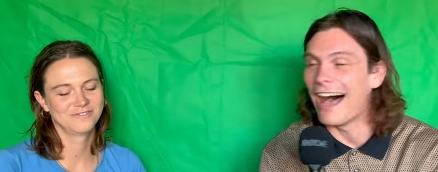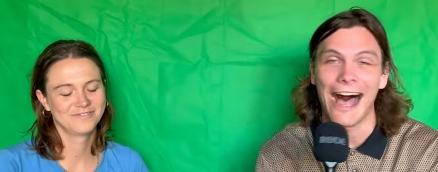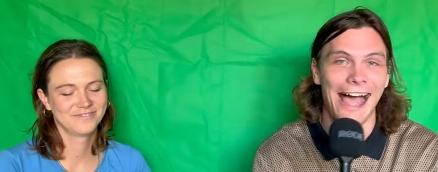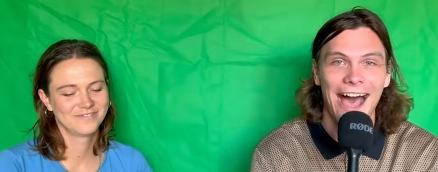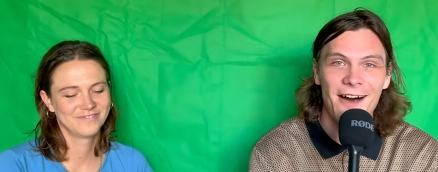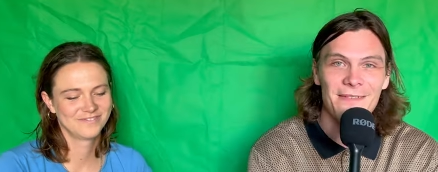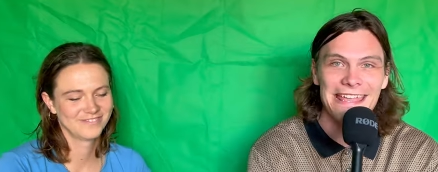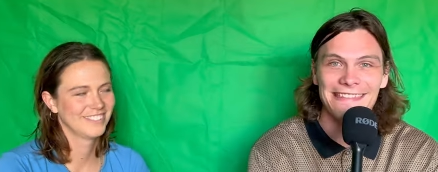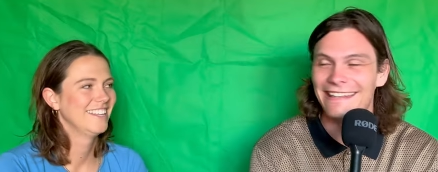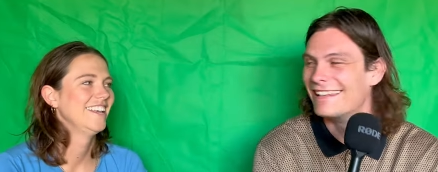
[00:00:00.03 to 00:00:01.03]
Speaker 1: Hi, I'm
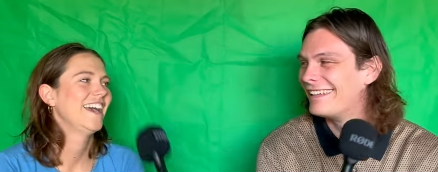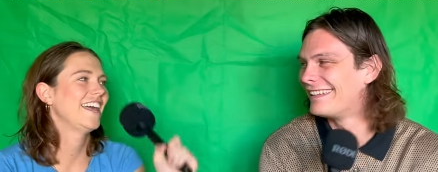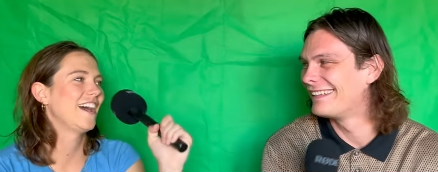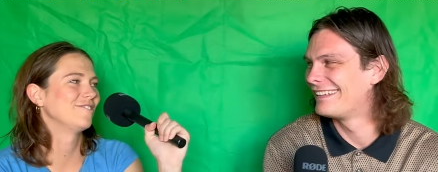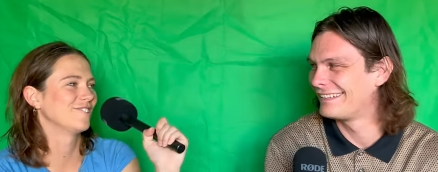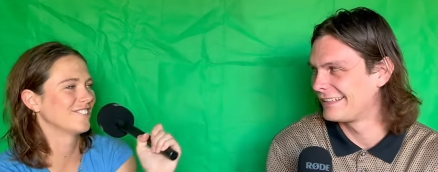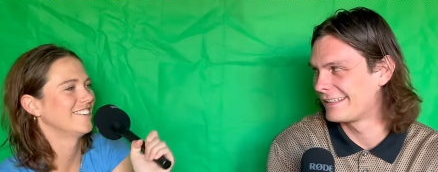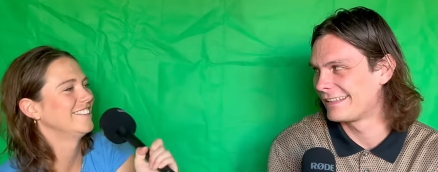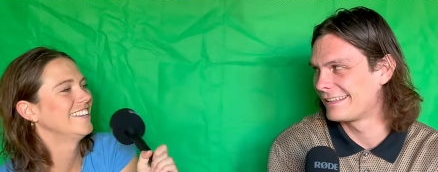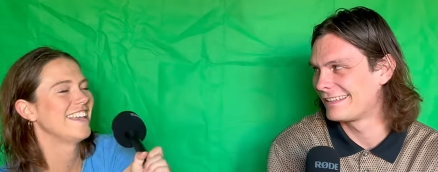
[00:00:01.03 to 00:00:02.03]
Ethan.
Speaker 2: And I'm
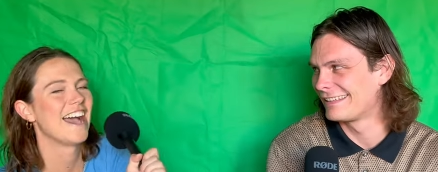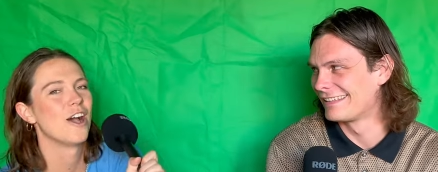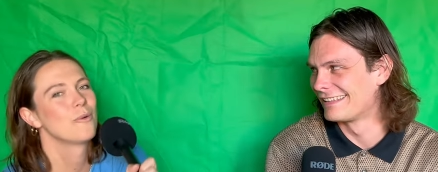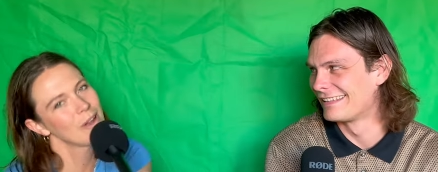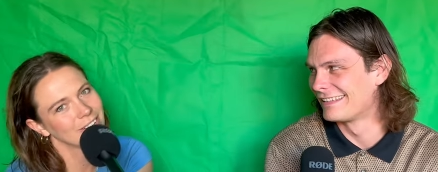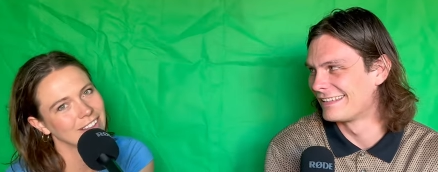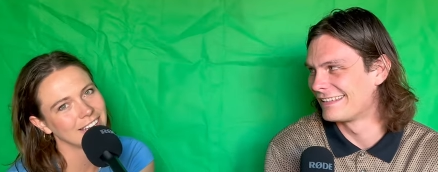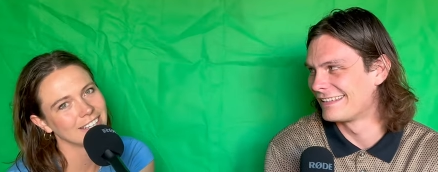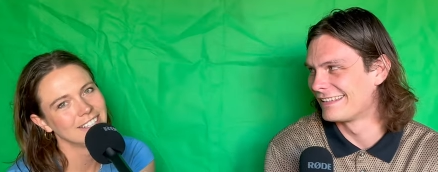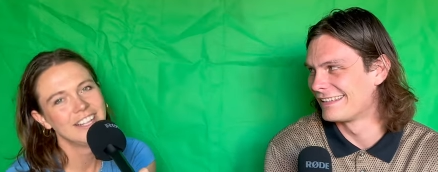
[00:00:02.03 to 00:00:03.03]
Georgia. And yeah, we're
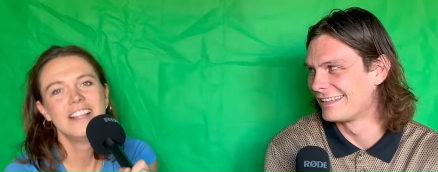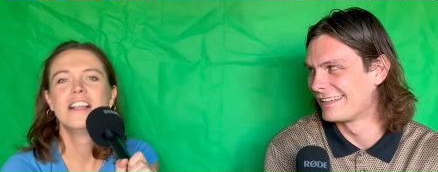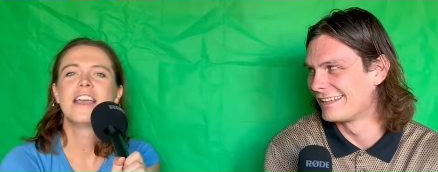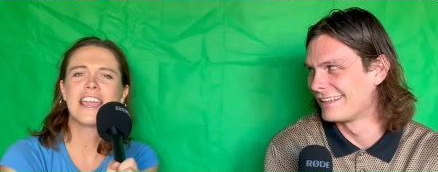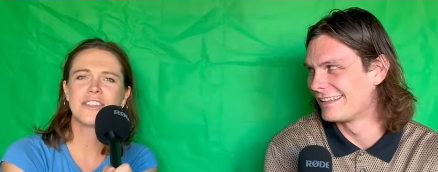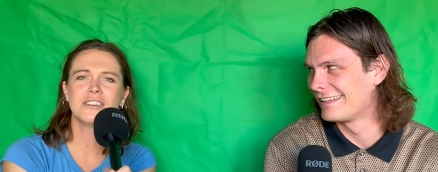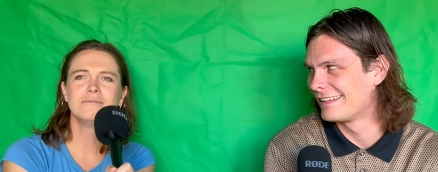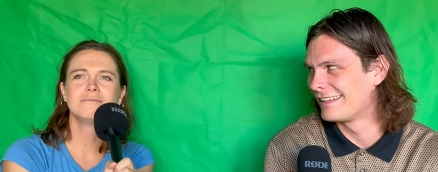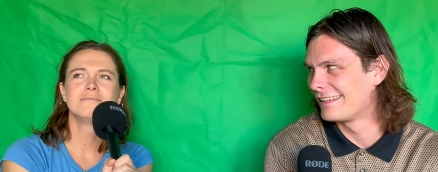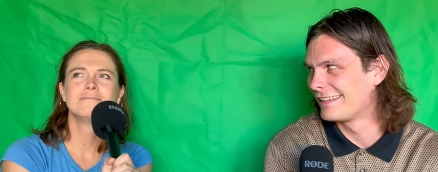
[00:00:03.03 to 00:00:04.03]
related.
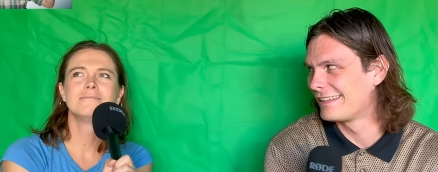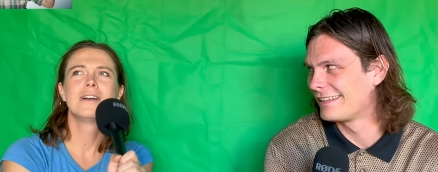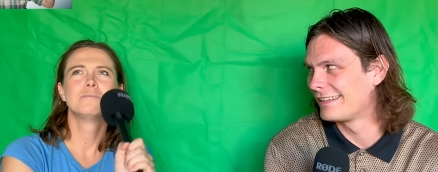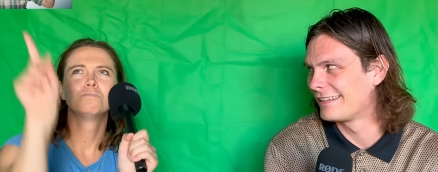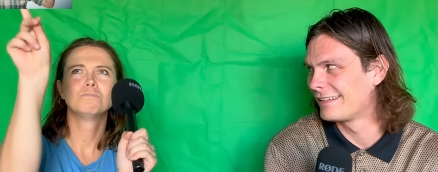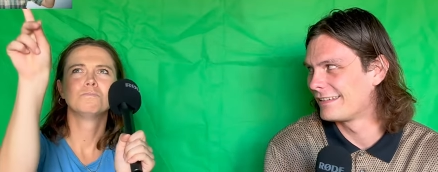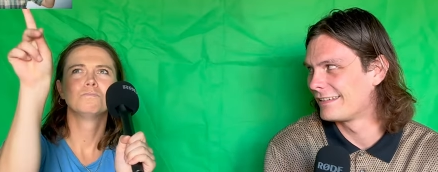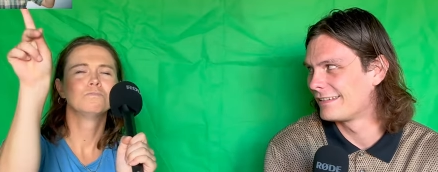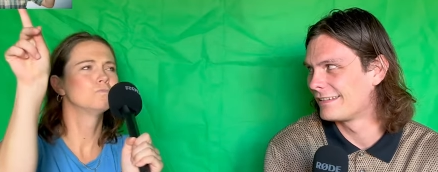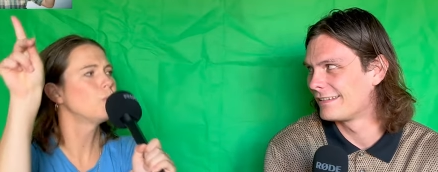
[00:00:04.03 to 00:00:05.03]
Ethan,
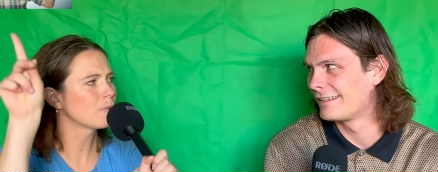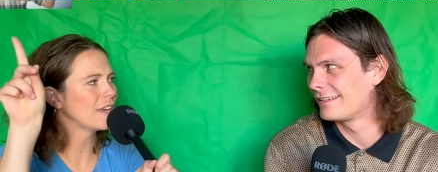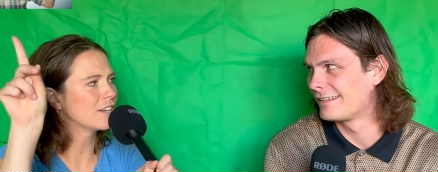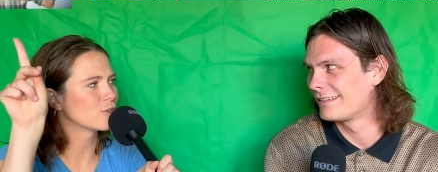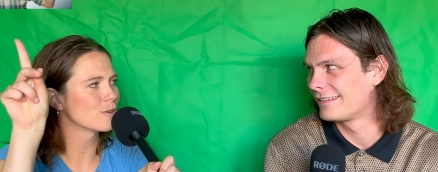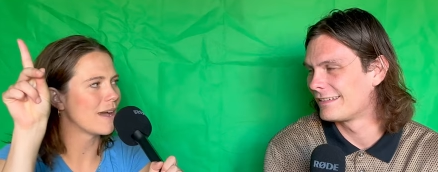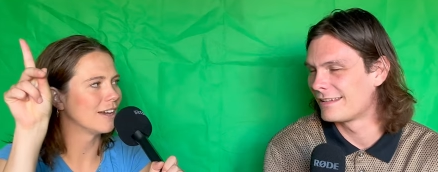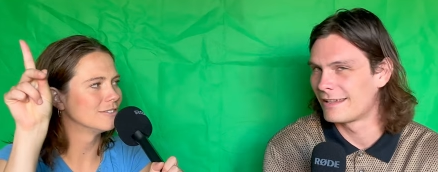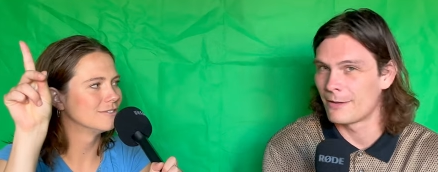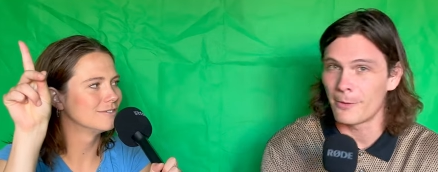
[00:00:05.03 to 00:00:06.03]
what are we here to talk
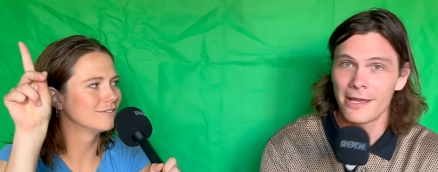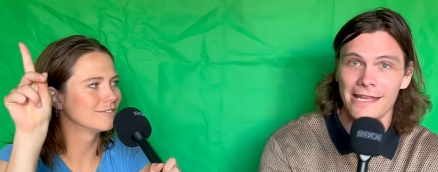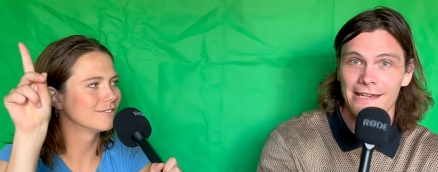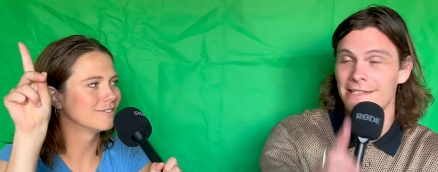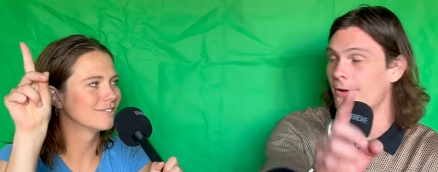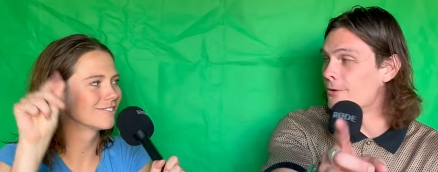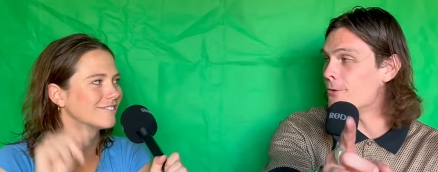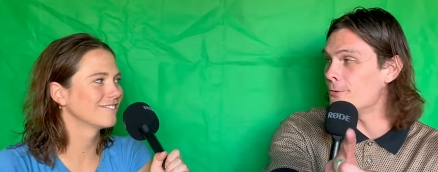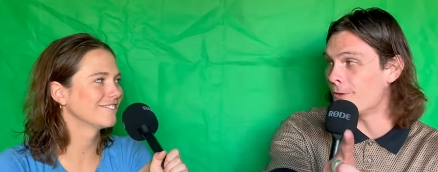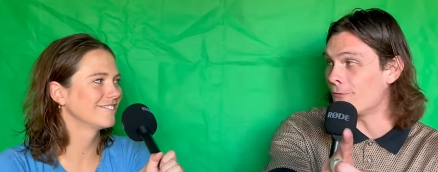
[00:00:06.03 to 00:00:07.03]
about?
Speaker 1: We're here to tell
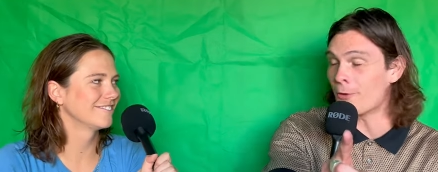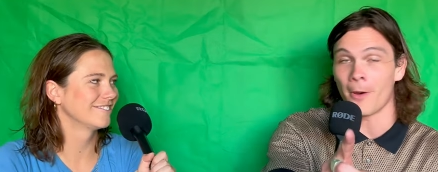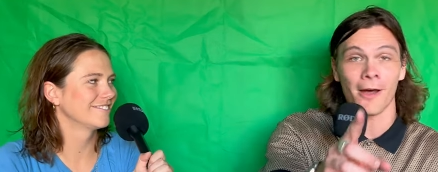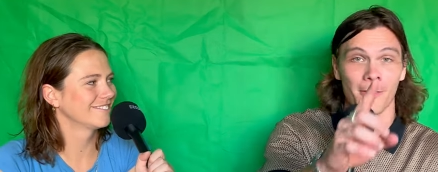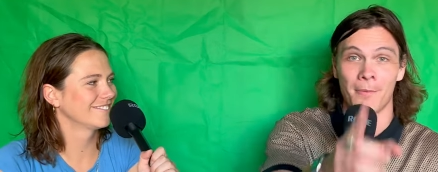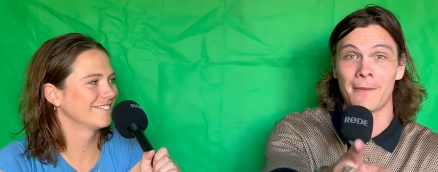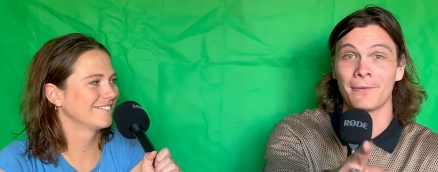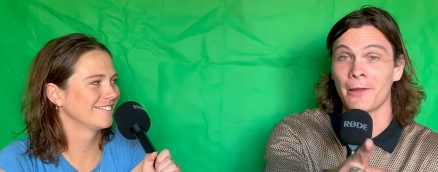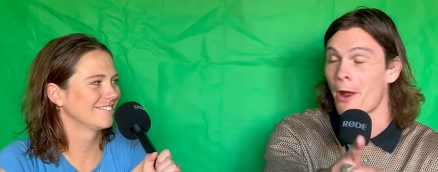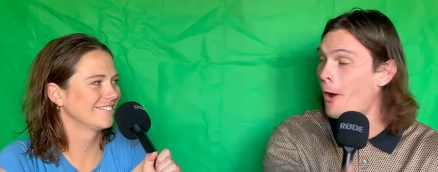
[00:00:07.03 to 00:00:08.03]
you, the viewer, the
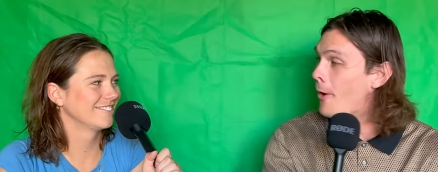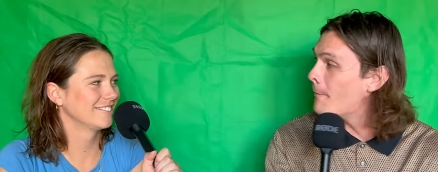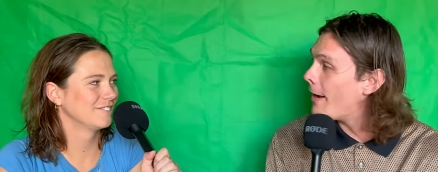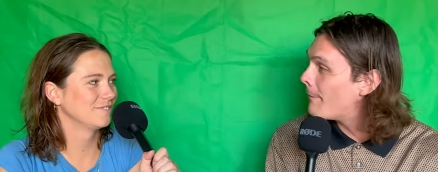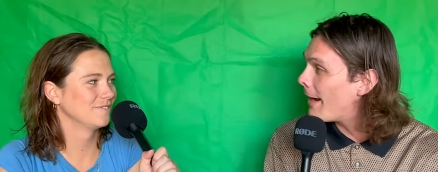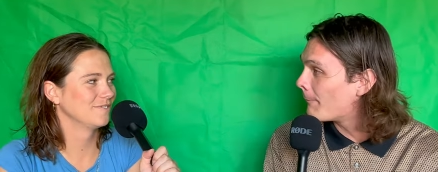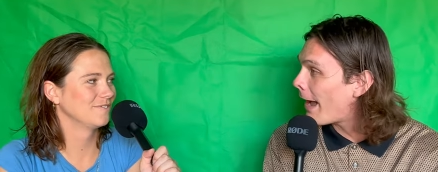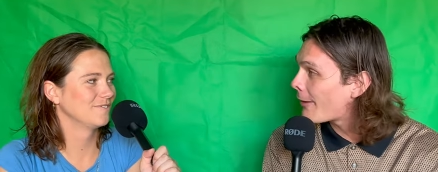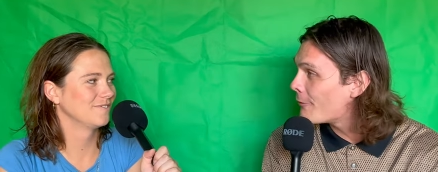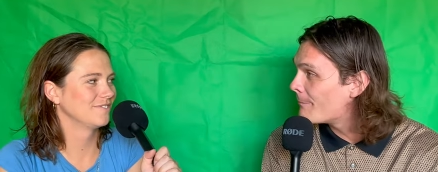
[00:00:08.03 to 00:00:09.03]
people at home, about
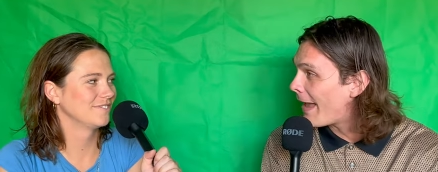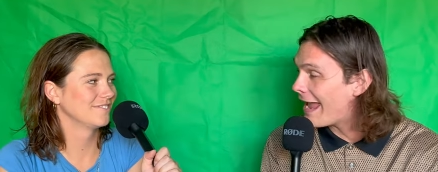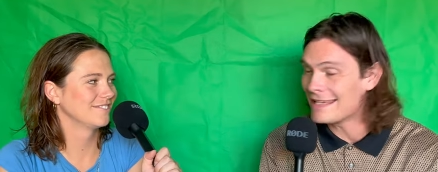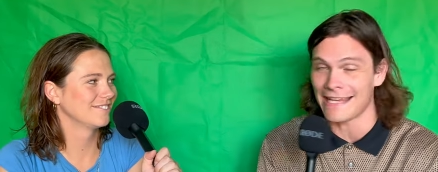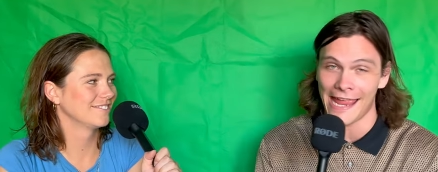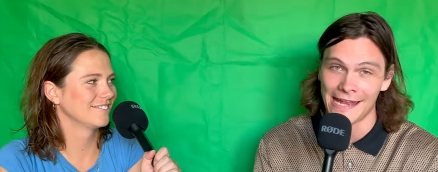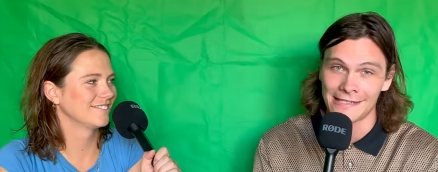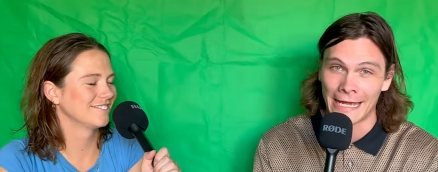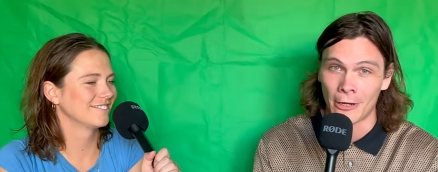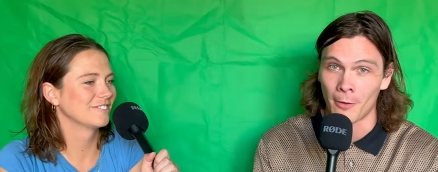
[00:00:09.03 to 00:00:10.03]
Michael Bay's
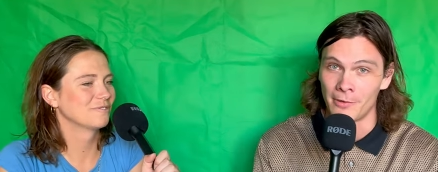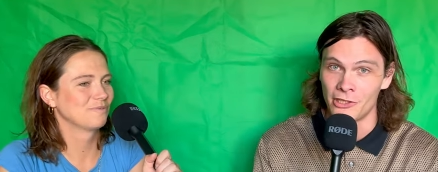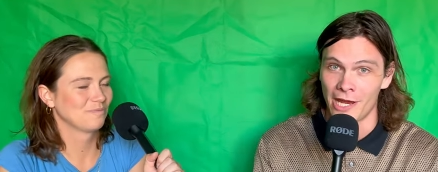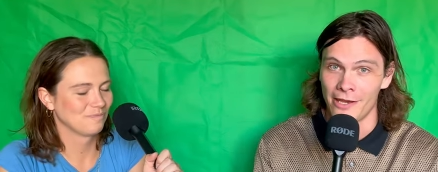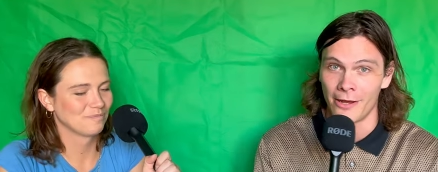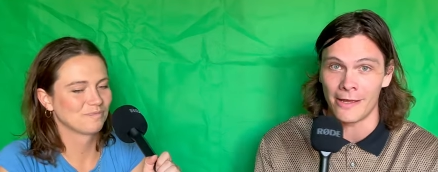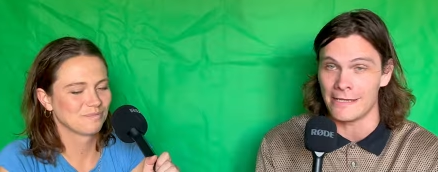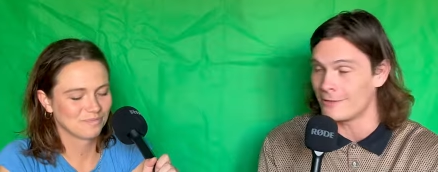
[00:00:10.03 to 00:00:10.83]
anti-cop agenda in